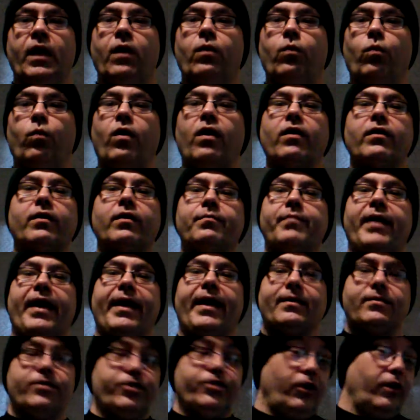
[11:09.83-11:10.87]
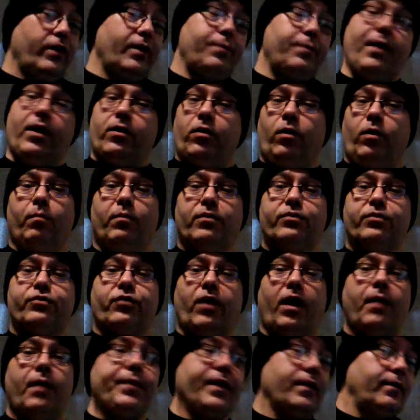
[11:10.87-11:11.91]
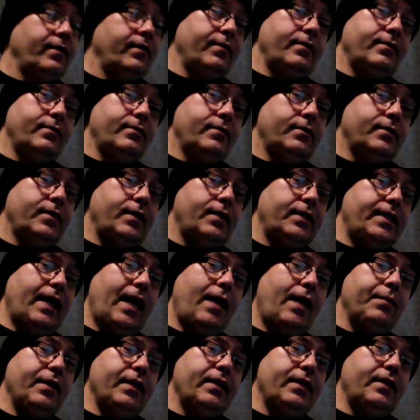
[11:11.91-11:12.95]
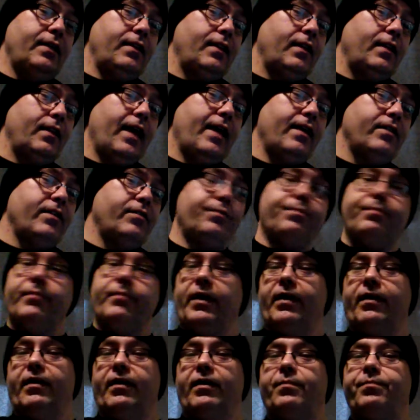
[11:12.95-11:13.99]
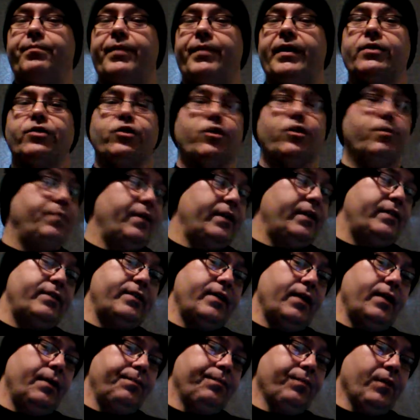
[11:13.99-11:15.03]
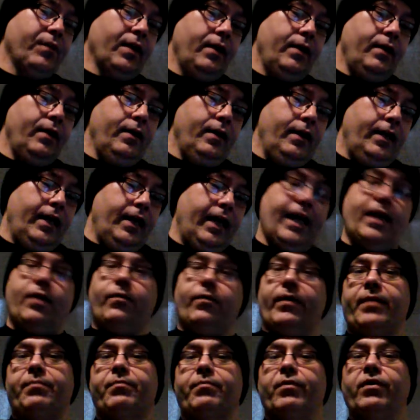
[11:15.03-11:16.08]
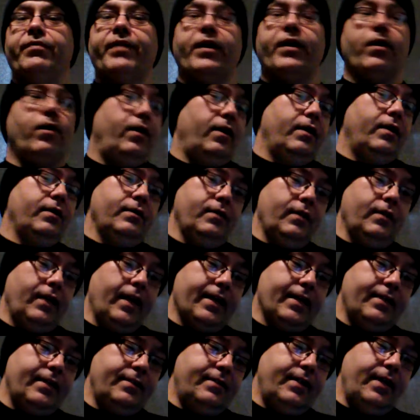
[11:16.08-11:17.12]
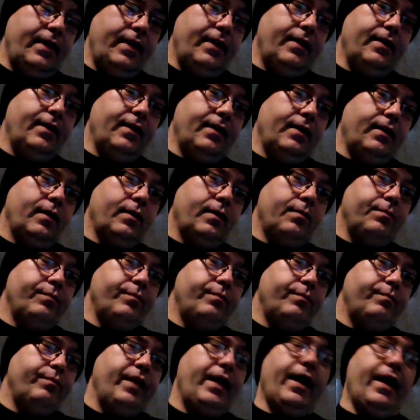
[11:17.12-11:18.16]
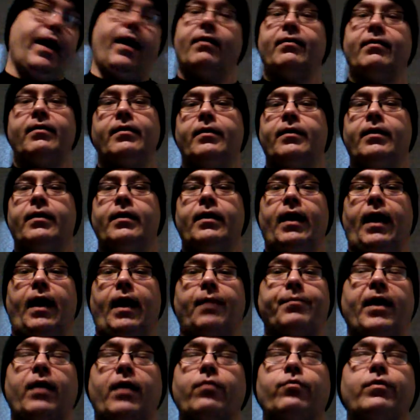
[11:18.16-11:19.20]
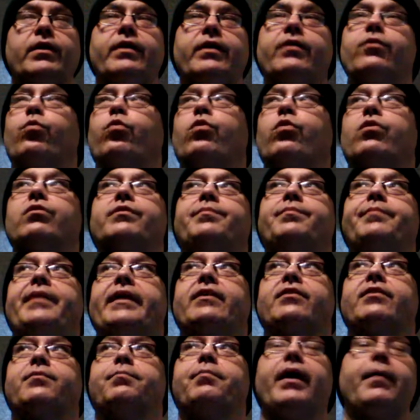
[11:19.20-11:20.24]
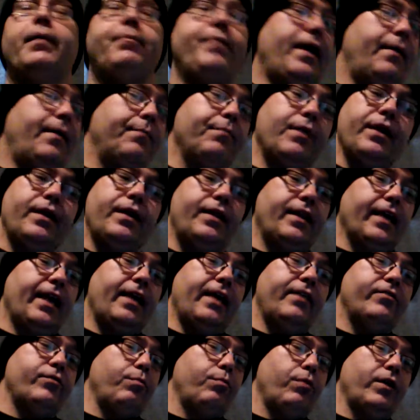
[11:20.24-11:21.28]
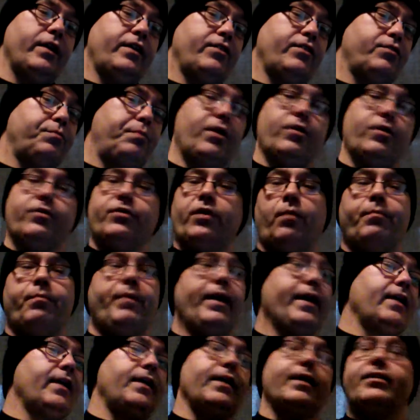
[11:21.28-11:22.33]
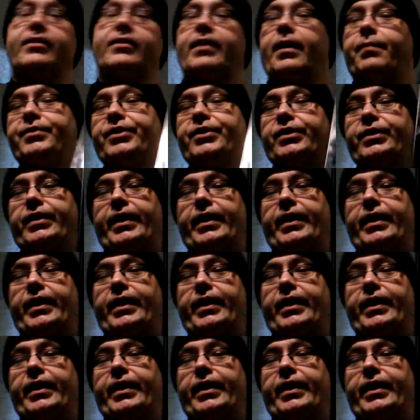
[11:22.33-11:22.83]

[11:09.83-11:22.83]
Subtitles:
Welcome back. Sorry about almost dropping the tablet in the last picture, but anyway, moving on. Like I said, yeah, I'm not really the world's biggest butt man, but in the case of Britney Spears, I'll make an exception.